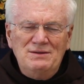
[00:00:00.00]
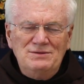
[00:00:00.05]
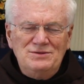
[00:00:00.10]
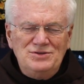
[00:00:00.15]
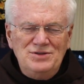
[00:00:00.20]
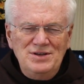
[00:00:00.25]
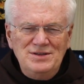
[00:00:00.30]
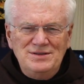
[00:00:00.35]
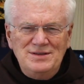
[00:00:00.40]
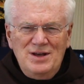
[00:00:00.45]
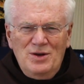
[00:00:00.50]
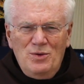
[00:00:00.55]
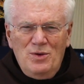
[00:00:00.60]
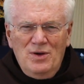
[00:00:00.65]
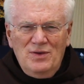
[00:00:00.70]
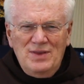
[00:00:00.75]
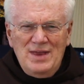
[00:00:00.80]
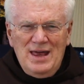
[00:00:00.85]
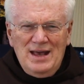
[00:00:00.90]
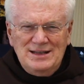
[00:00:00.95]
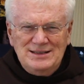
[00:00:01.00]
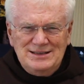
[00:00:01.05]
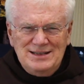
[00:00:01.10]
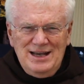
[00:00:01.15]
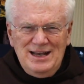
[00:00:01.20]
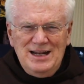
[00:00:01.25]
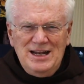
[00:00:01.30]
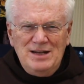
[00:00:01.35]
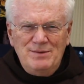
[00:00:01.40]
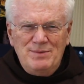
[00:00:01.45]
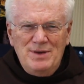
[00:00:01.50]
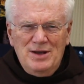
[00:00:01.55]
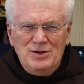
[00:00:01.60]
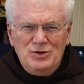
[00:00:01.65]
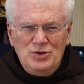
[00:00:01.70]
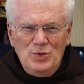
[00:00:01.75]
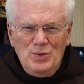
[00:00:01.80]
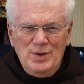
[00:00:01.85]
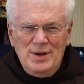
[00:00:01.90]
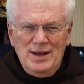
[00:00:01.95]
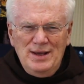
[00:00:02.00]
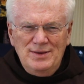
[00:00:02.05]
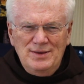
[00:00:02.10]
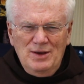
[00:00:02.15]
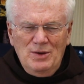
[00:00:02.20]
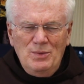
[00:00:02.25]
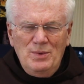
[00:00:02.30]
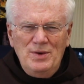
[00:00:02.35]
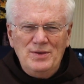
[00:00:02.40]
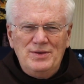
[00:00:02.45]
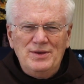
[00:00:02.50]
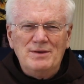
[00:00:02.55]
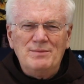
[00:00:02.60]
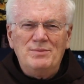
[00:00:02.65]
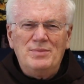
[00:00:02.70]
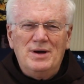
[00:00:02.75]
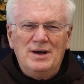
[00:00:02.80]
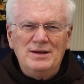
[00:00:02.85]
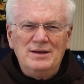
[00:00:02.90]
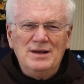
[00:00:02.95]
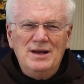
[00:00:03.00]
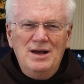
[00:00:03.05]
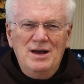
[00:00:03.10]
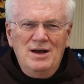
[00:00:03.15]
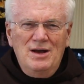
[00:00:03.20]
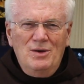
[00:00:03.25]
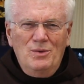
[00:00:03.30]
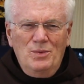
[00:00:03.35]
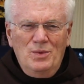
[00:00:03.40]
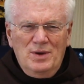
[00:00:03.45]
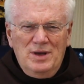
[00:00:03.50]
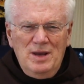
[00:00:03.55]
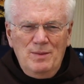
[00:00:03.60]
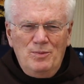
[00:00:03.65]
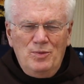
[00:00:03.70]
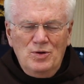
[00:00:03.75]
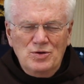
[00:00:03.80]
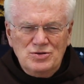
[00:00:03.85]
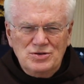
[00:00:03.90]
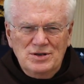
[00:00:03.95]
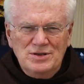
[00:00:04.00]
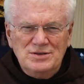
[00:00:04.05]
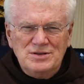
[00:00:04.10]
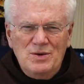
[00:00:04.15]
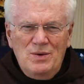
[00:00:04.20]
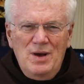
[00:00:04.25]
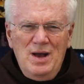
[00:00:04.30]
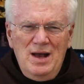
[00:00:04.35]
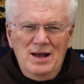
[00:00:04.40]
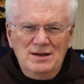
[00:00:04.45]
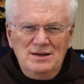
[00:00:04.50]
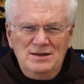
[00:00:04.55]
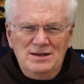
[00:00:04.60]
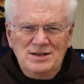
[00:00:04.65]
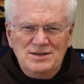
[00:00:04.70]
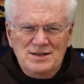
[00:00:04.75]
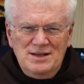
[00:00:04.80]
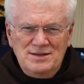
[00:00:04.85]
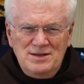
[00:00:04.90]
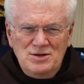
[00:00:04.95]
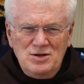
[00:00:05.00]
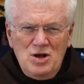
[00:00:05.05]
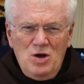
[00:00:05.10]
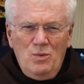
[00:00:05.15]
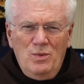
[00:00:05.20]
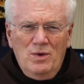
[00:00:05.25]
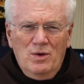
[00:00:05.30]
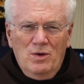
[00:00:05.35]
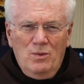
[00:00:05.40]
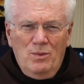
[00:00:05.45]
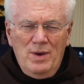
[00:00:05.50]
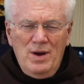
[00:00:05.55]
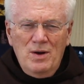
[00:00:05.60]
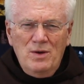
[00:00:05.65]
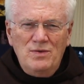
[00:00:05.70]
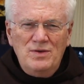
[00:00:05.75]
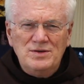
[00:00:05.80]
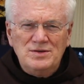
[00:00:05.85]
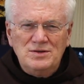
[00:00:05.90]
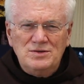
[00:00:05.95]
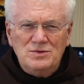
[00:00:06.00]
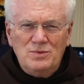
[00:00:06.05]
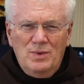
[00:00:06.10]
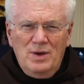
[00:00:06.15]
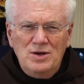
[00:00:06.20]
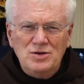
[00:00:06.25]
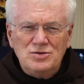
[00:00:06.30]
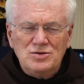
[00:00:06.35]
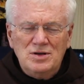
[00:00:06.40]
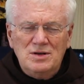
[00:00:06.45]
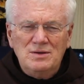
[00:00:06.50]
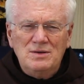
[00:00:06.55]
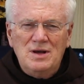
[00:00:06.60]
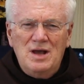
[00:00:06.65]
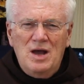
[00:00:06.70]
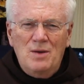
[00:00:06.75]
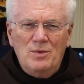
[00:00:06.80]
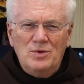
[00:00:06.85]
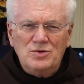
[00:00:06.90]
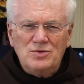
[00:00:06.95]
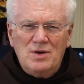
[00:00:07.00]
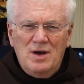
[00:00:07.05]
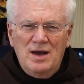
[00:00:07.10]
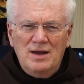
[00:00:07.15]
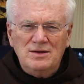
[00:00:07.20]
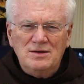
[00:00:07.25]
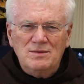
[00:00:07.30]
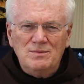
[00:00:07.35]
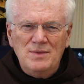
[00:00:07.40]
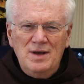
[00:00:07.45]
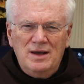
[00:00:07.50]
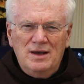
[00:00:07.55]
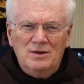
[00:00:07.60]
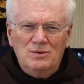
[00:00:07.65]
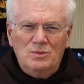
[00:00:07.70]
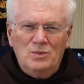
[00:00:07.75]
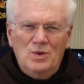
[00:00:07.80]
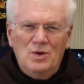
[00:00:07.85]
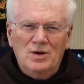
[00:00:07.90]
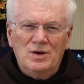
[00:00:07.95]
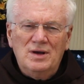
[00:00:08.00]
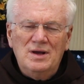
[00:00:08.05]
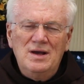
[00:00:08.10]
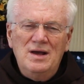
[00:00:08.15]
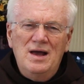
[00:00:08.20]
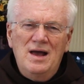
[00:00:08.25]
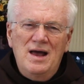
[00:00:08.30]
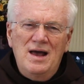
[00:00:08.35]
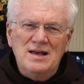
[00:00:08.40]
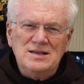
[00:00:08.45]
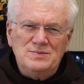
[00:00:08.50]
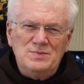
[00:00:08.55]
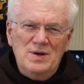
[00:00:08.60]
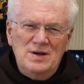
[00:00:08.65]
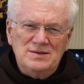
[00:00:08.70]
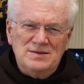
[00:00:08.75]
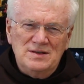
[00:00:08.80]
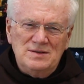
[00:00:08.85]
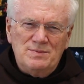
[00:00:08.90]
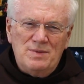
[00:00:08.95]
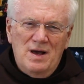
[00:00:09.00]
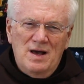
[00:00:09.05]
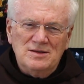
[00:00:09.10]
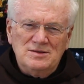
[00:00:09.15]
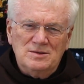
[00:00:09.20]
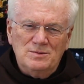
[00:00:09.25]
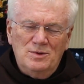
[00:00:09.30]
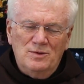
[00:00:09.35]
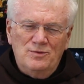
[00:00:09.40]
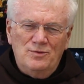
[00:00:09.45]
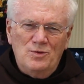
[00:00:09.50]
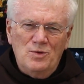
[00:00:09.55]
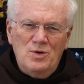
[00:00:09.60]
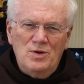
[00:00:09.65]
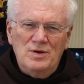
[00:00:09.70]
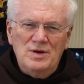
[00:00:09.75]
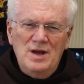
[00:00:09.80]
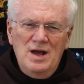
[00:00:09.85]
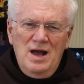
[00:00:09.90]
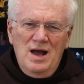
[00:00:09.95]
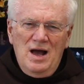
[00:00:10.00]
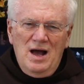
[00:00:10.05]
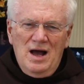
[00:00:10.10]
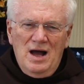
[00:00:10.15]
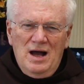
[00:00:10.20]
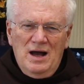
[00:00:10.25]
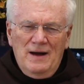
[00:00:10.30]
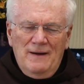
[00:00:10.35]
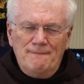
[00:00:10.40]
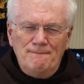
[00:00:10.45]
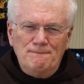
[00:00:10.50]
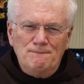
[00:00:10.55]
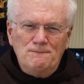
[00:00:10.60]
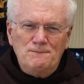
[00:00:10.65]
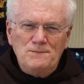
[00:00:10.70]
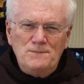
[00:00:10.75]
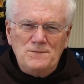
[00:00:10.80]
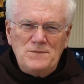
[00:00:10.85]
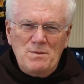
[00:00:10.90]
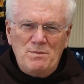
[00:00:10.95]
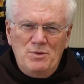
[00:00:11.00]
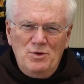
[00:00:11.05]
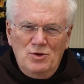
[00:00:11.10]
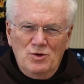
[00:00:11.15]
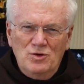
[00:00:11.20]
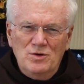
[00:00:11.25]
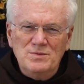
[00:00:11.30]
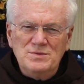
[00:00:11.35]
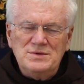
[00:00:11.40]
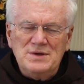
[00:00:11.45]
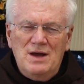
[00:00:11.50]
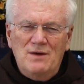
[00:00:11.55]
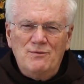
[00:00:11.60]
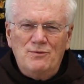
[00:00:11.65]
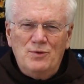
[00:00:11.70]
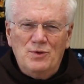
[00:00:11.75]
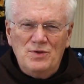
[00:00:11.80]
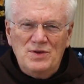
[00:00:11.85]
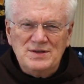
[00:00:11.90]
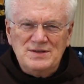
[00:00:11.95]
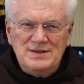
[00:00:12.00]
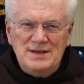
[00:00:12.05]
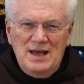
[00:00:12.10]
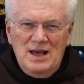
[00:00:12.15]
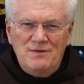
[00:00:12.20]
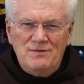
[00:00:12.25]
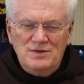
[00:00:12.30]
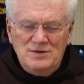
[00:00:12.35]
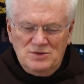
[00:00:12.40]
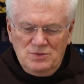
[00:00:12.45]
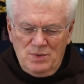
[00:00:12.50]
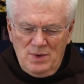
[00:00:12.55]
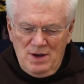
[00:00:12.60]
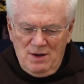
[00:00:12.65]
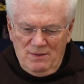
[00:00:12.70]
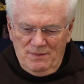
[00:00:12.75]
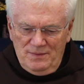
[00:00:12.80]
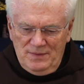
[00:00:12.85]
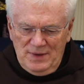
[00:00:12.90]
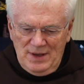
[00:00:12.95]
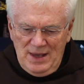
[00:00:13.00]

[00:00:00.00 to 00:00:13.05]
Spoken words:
She's not all that excited about doing anything with it, but we'll keep pushing. So just letting you know, we're aware of the situation and we're trying to make it work as best as possible for the pilgrims and for the staff as well.